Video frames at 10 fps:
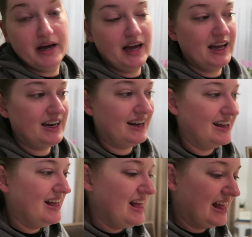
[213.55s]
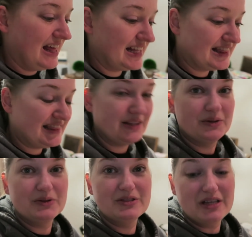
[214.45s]
bed. like
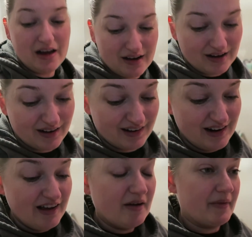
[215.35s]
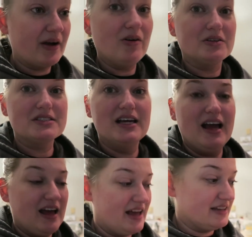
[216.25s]
those are my goals.
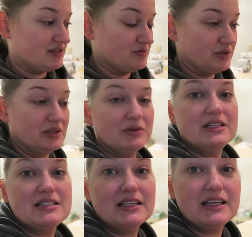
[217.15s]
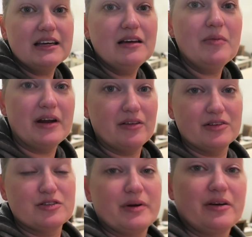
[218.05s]
It's really, really silly, but I know
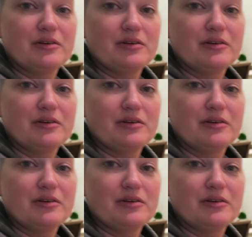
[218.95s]
those are my